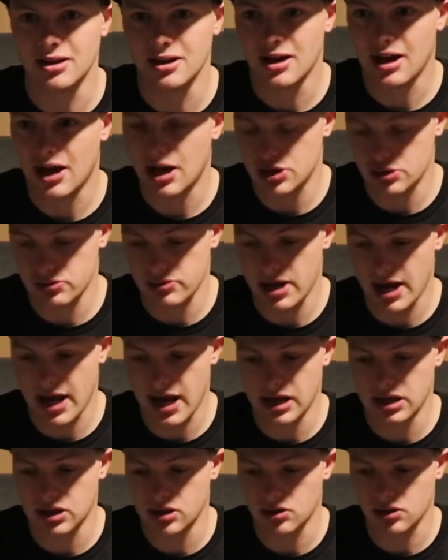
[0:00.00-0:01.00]

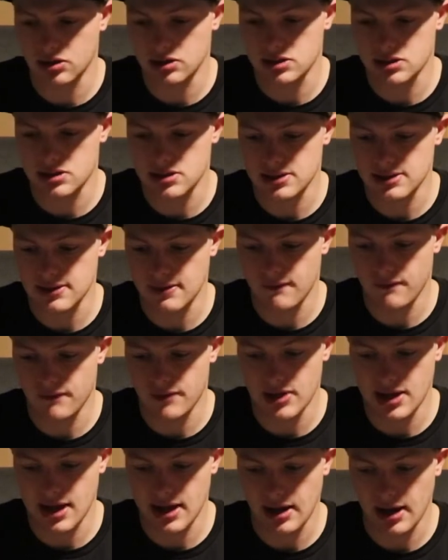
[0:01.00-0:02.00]
$180 for
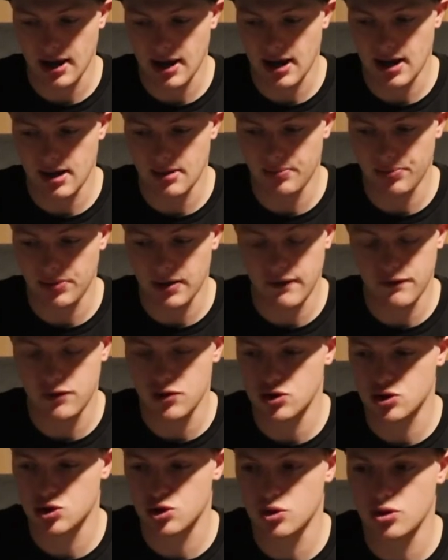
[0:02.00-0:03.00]
that? If
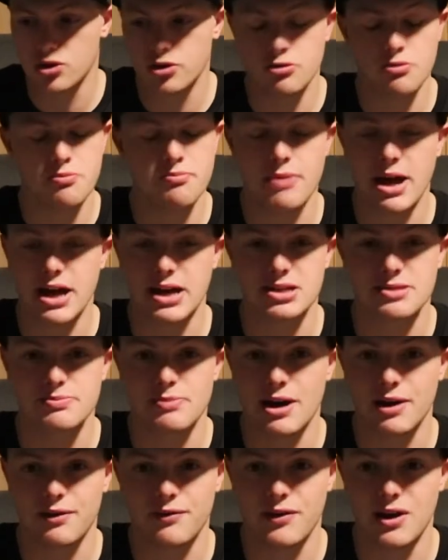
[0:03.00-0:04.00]
you're a true Makers
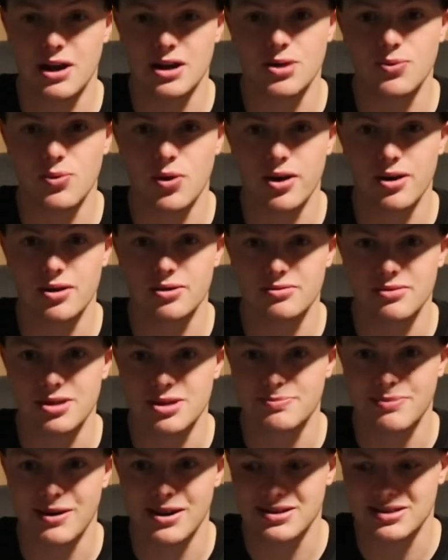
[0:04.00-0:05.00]
Mark fan, you want it as
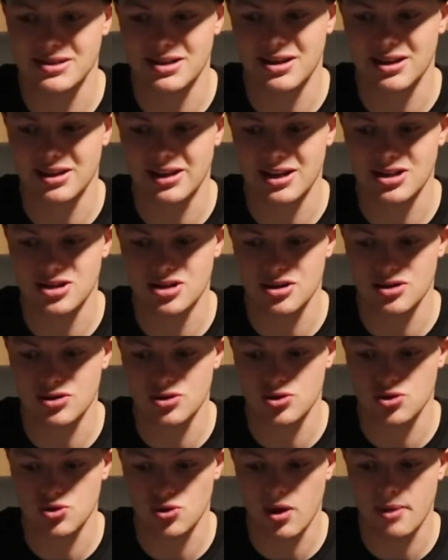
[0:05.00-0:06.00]
part of your collection,
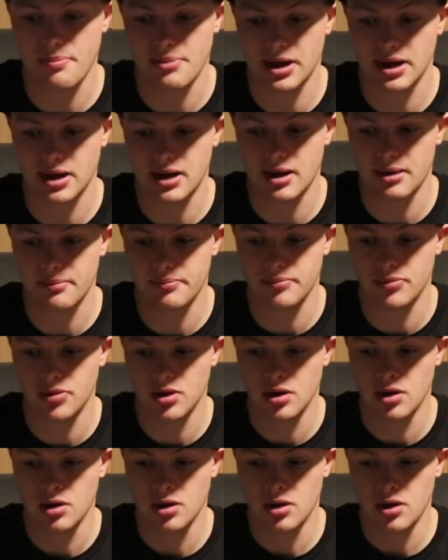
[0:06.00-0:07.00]
try and pick it up
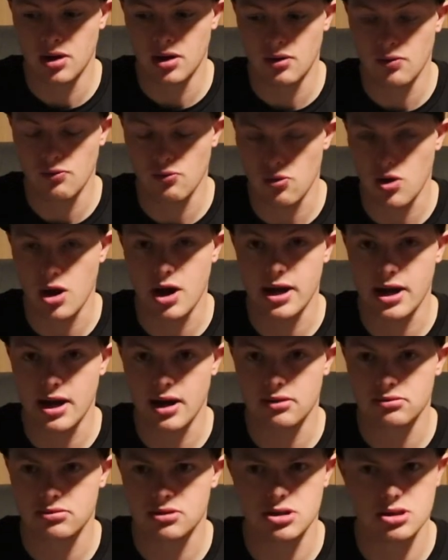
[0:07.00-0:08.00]
right
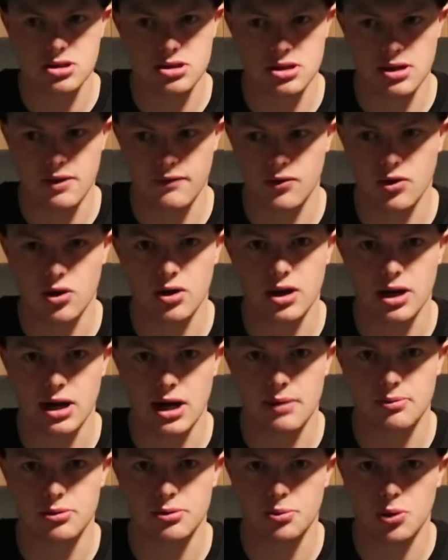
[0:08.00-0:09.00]
now, because they've got a
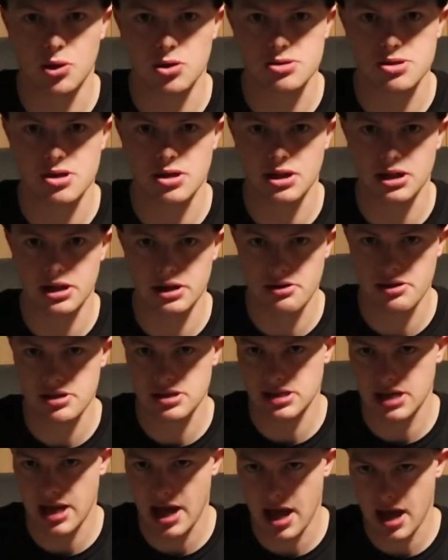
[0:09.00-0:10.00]
couple of bottles on
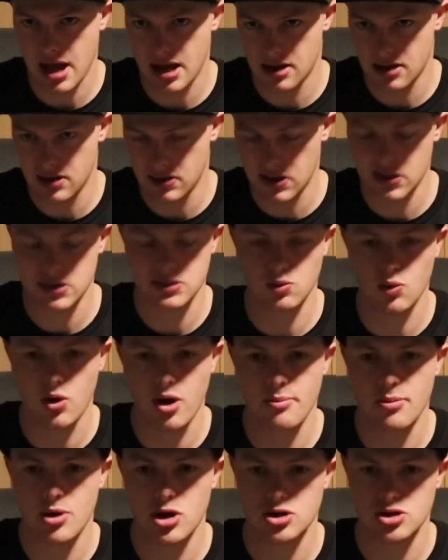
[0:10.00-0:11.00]
clearance at Nick's
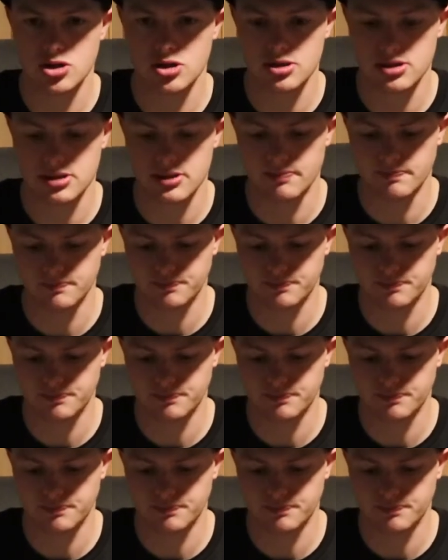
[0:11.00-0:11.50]
Wine Merchants,